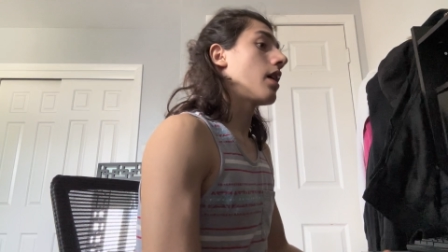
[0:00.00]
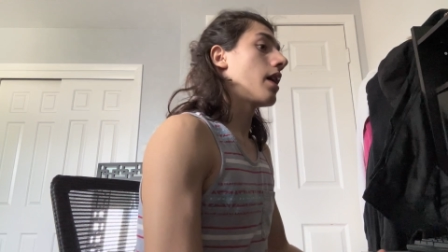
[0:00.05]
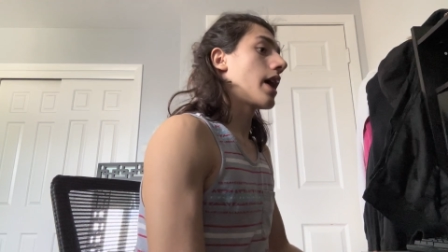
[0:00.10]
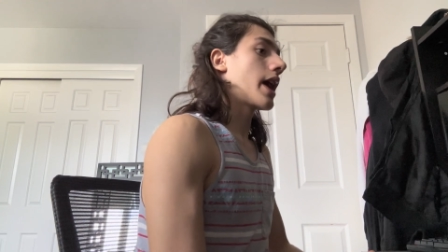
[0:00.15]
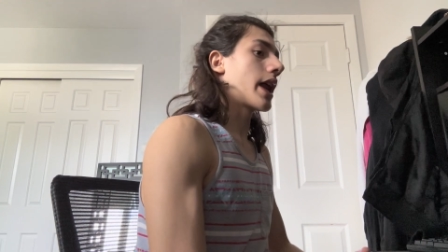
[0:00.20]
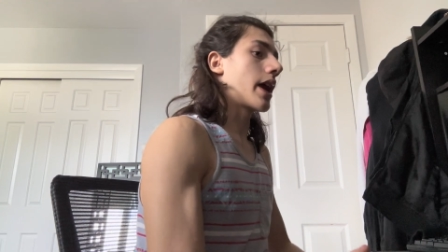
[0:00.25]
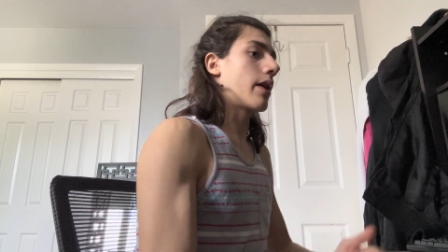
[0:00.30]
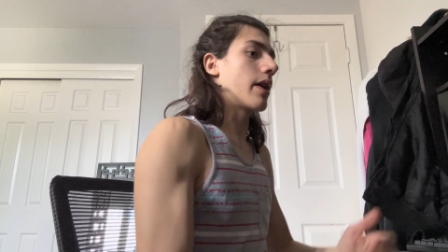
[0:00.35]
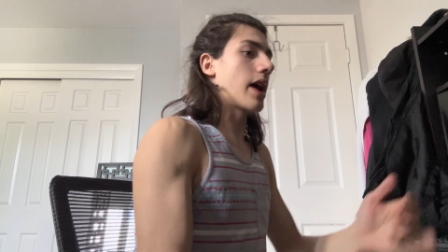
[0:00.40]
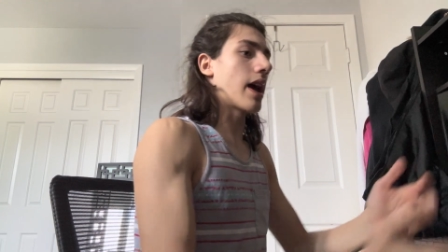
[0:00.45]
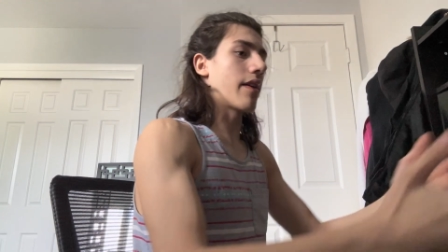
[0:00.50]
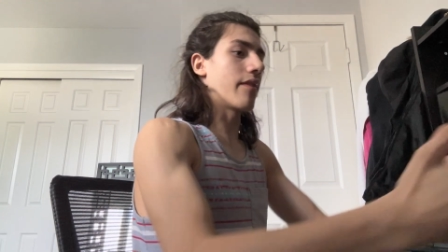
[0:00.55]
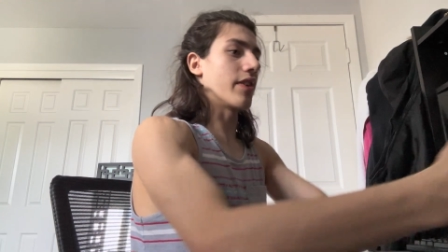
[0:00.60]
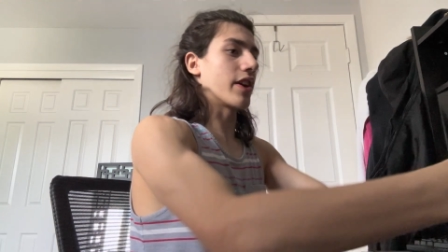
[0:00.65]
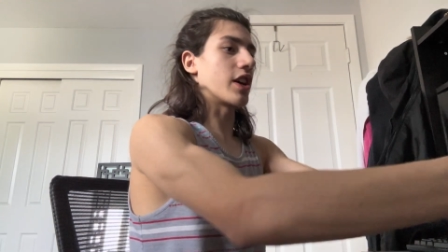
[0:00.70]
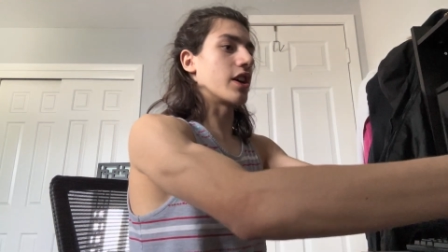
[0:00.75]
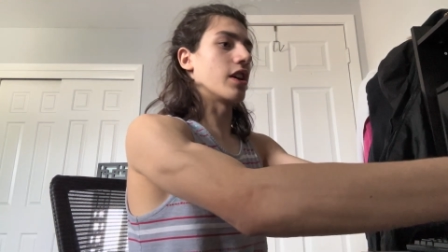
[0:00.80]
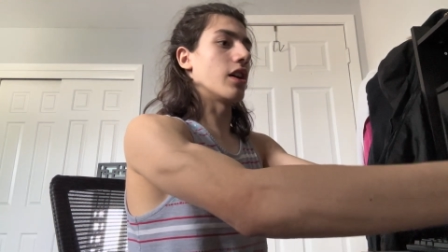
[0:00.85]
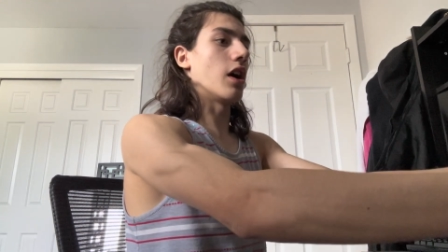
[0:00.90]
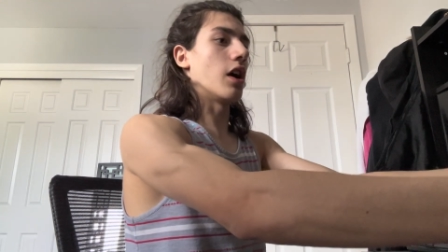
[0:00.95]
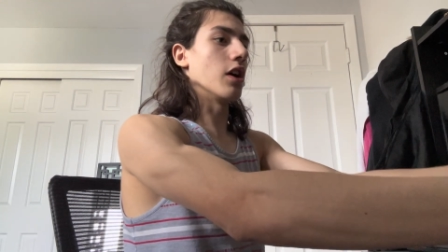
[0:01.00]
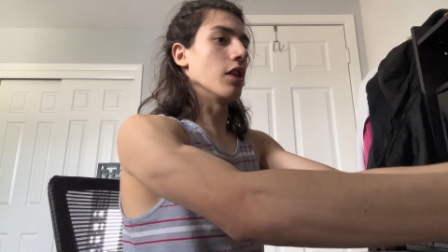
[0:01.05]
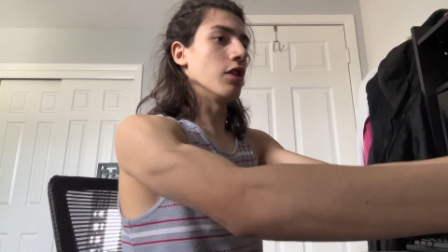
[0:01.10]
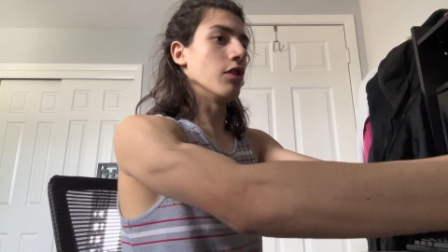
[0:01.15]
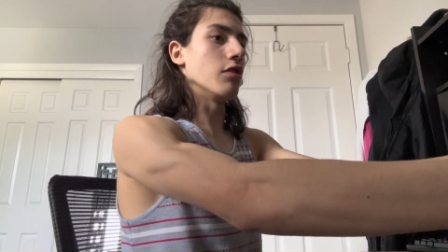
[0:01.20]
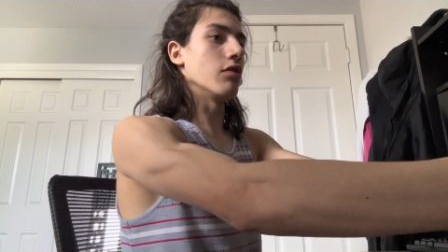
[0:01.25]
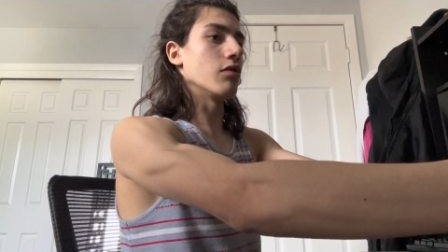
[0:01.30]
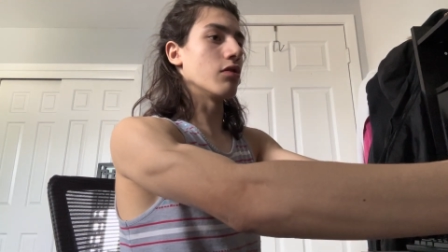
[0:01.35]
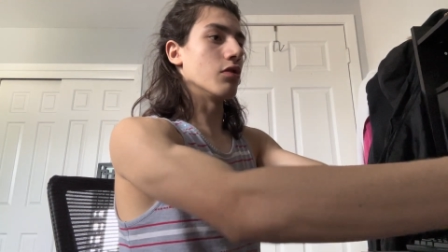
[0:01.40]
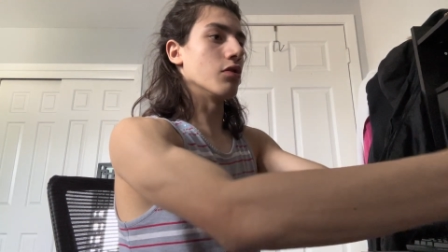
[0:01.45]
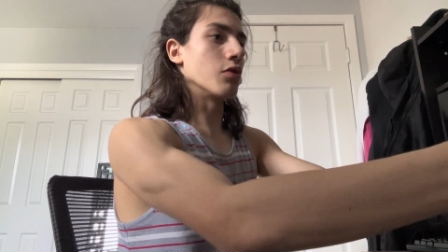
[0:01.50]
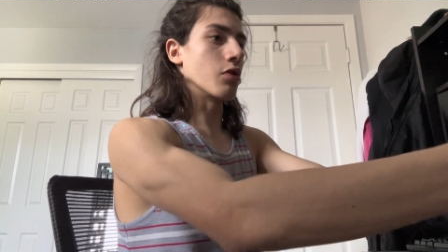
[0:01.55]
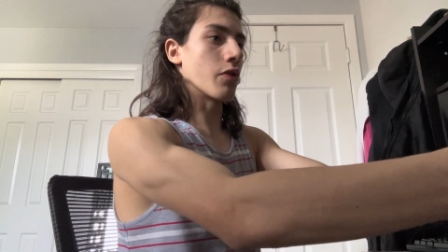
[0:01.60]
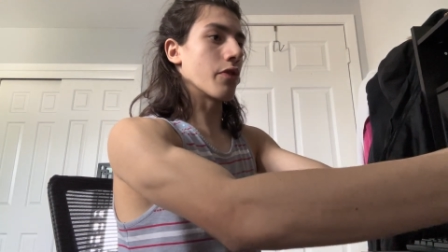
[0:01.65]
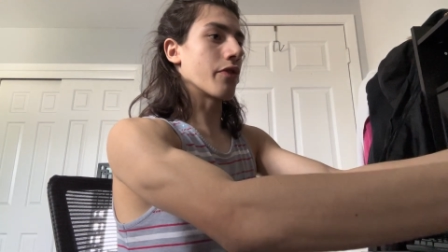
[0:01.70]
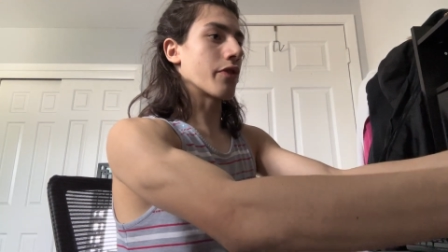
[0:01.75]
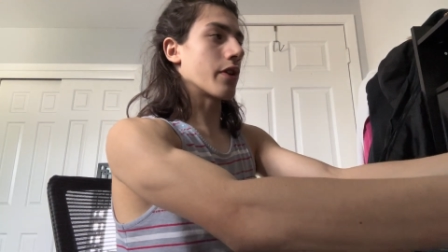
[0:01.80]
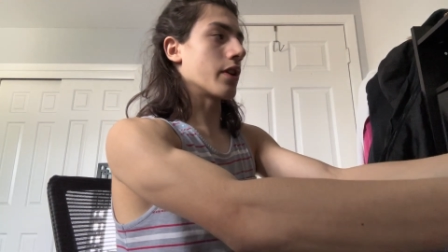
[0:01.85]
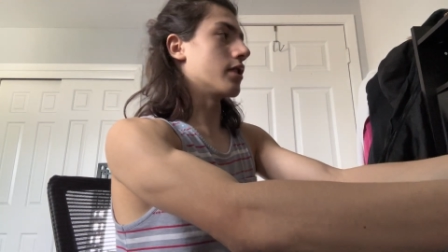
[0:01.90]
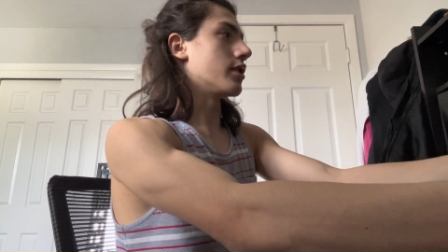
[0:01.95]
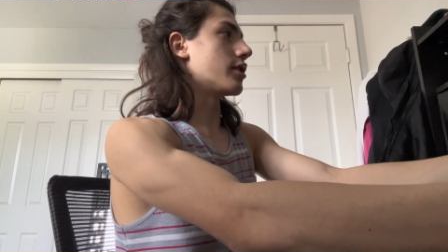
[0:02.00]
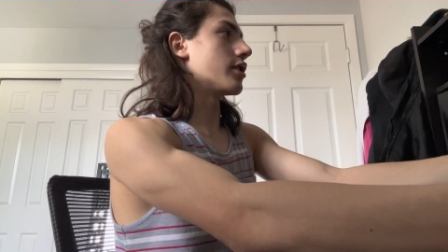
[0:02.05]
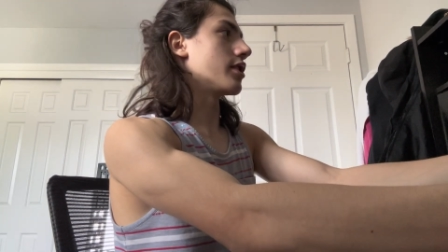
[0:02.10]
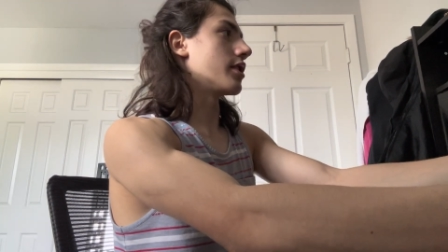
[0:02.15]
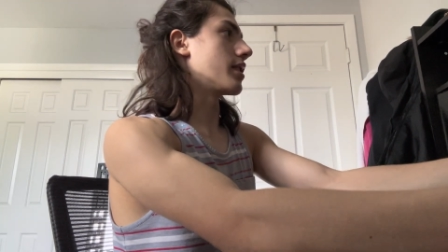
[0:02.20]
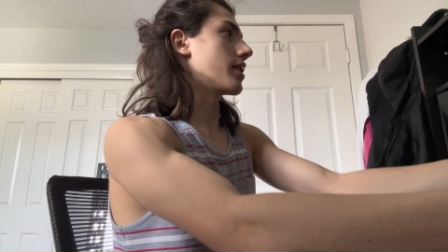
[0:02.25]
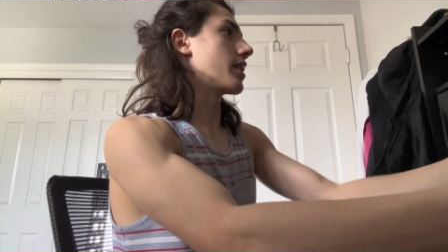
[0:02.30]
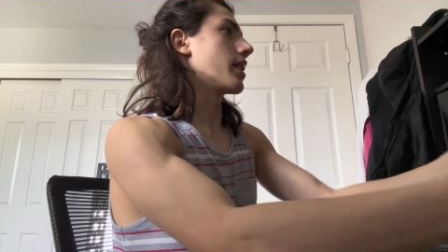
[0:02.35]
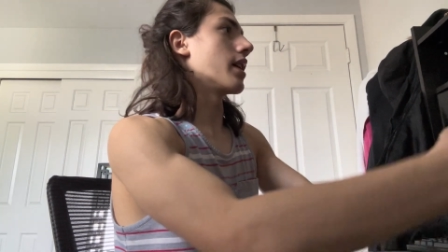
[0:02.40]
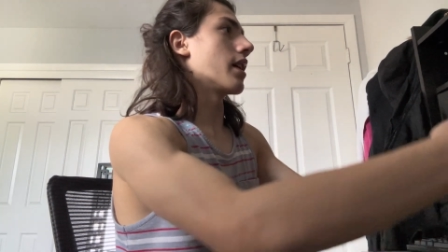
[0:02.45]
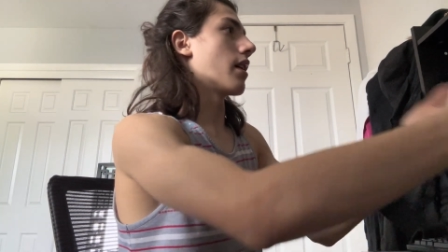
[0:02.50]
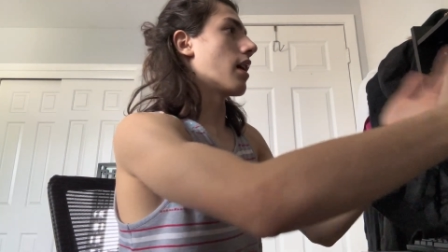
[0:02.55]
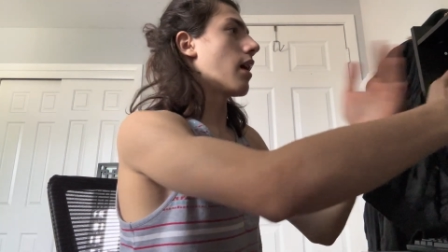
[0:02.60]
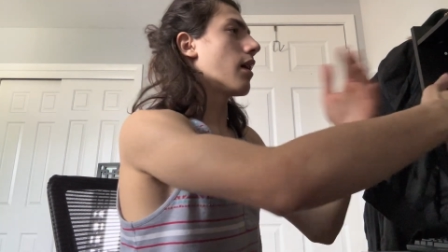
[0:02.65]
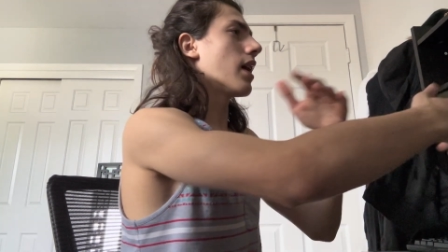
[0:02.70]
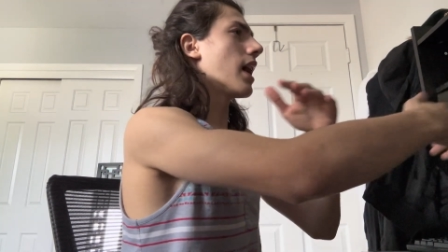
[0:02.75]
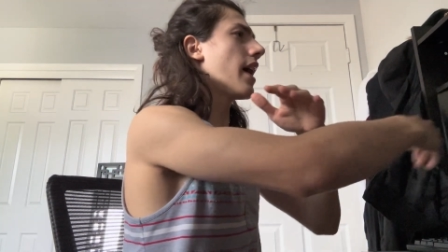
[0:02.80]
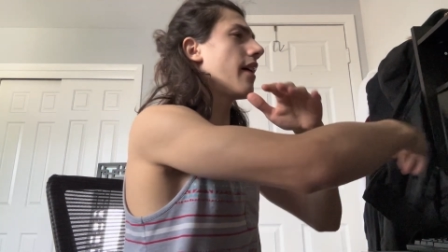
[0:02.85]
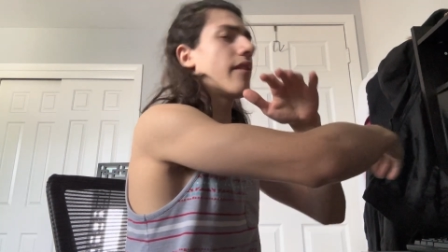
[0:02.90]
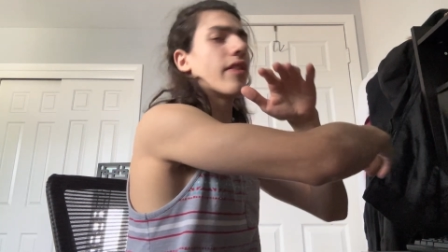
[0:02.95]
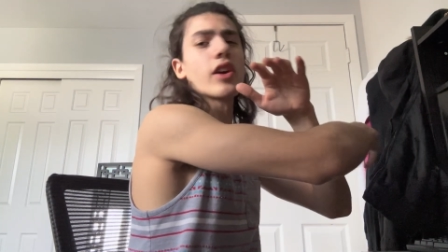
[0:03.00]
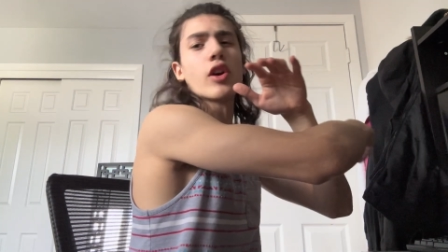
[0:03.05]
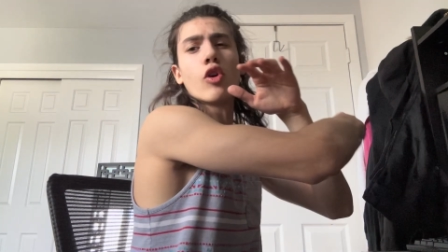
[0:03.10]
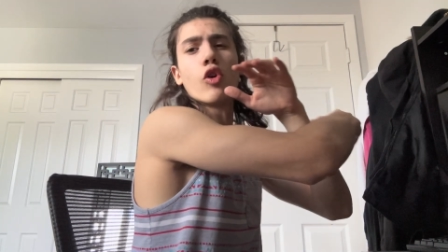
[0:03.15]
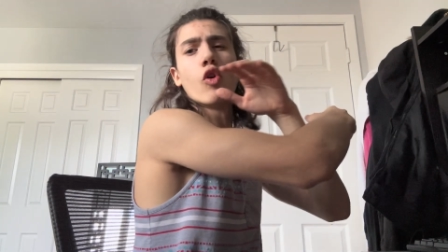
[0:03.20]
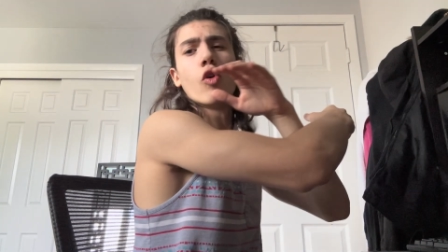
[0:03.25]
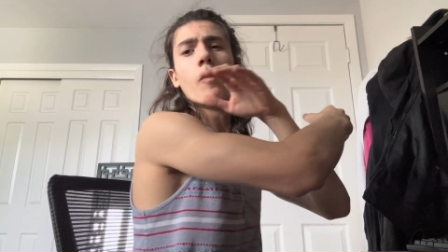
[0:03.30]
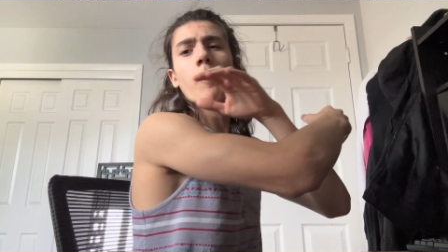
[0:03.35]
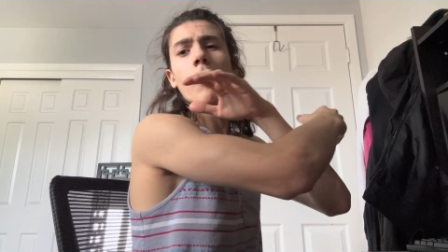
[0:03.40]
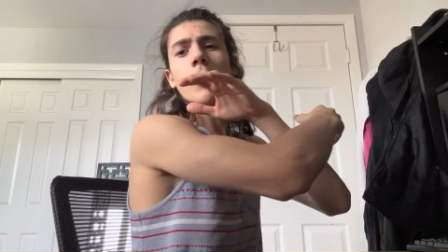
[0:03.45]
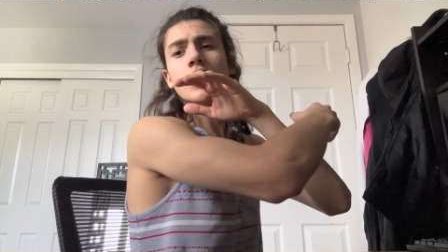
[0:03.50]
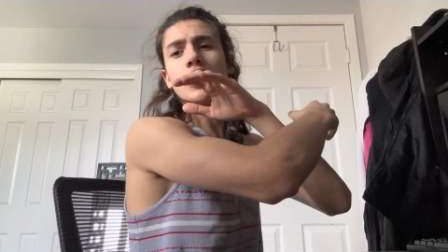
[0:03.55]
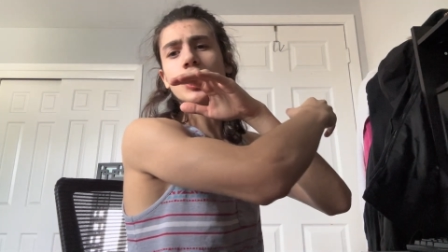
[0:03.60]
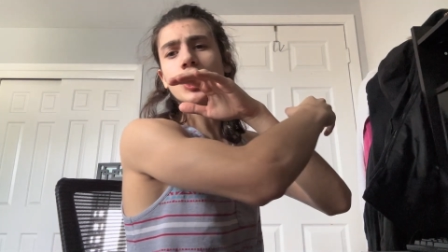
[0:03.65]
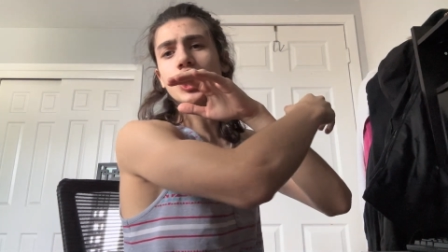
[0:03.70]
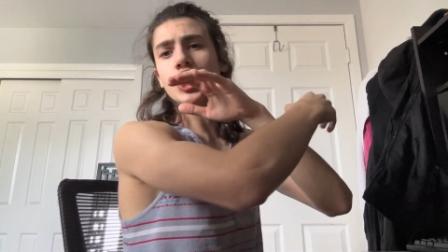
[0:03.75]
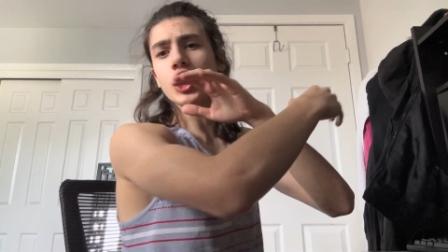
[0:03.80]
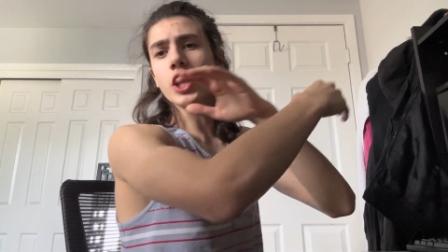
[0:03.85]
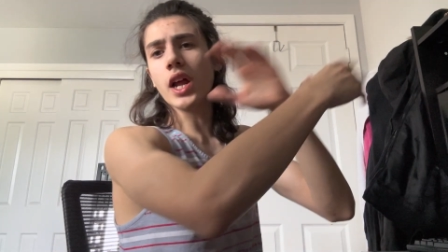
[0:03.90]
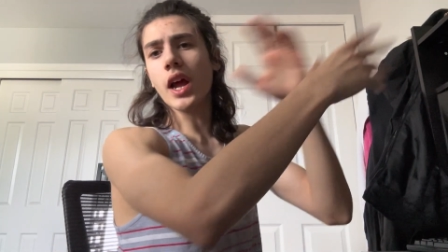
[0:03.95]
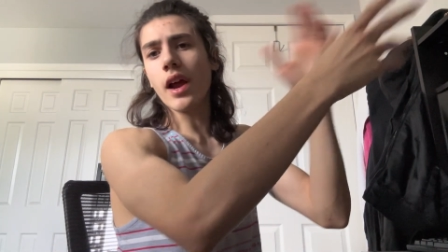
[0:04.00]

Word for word: and I'd have like a, a little Nerf gun sitting there. I'd have like a whole bunch of shit